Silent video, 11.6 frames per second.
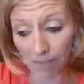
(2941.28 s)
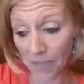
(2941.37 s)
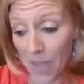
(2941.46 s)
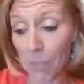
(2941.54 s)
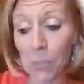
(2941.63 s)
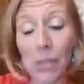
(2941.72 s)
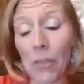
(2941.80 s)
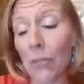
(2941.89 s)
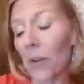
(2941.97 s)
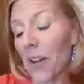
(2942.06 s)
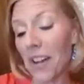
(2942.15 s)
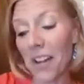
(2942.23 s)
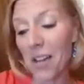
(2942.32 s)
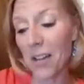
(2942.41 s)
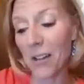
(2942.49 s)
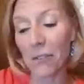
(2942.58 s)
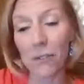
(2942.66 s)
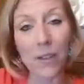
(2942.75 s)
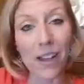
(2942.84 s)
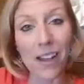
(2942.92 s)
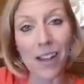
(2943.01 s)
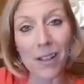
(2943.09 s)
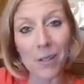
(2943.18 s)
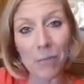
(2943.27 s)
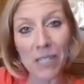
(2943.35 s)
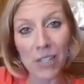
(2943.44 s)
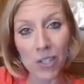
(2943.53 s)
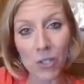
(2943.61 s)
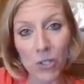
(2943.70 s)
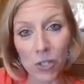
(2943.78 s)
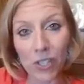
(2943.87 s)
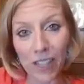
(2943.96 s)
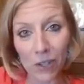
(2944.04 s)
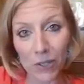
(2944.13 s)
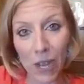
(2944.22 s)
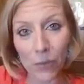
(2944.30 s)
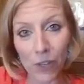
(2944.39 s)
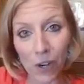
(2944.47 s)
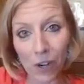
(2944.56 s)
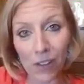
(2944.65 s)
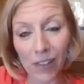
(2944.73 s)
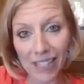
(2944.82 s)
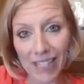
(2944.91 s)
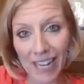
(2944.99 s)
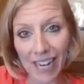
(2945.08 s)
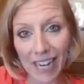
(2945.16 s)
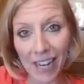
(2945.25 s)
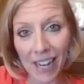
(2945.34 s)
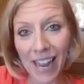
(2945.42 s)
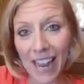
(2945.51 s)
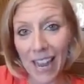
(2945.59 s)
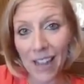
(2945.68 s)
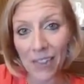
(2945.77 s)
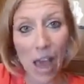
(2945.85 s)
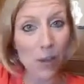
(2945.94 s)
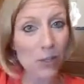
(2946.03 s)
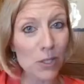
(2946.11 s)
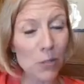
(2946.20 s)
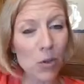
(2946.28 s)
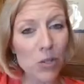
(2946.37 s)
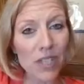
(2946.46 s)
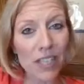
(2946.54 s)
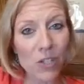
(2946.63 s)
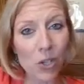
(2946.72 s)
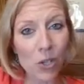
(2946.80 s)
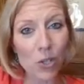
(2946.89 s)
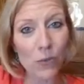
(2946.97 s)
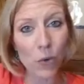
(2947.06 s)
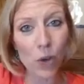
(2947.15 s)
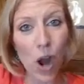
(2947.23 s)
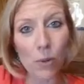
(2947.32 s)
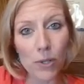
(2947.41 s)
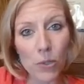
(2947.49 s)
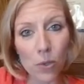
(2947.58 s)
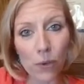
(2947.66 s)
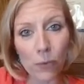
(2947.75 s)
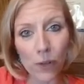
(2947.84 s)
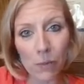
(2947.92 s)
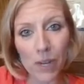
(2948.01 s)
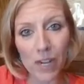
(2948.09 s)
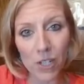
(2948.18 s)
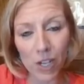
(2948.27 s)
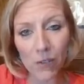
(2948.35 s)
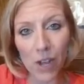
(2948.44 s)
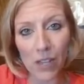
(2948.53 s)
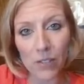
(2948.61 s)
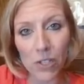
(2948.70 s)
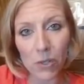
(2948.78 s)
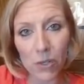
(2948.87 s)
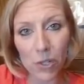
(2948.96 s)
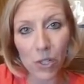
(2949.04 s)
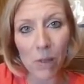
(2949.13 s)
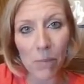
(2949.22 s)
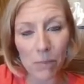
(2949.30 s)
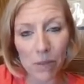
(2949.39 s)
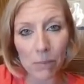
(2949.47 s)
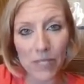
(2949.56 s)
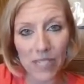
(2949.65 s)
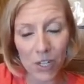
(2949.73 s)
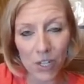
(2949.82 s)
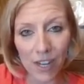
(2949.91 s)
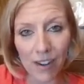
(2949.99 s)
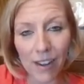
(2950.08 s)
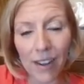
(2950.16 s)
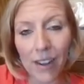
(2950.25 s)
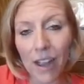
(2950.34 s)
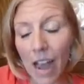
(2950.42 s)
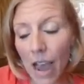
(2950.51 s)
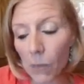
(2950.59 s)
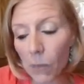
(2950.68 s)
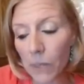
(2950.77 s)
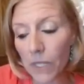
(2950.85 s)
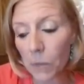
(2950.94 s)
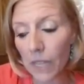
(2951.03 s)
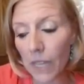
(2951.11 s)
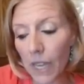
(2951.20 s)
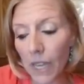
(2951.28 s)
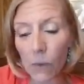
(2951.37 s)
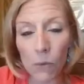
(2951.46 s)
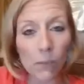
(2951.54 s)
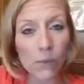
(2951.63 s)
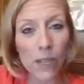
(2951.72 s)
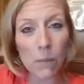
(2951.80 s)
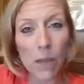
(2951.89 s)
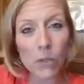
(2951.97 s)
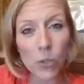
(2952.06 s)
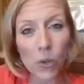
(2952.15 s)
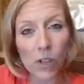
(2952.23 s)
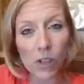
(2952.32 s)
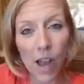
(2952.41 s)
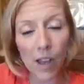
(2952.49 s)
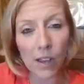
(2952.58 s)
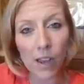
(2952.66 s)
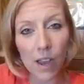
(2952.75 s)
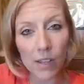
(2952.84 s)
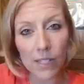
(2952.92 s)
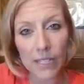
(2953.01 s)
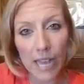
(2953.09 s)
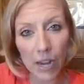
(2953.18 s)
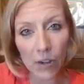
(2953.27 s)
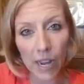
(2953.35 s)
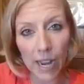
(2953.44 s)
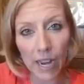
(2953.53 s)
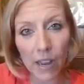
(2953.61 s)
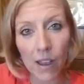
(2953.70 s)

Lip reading: a plethora of petition circulators out there collecting thousands more signatures for our Restore Freedom Initiative constitutional amendment petition. I will be speaking at roughly about 2 o'clock on Saturday,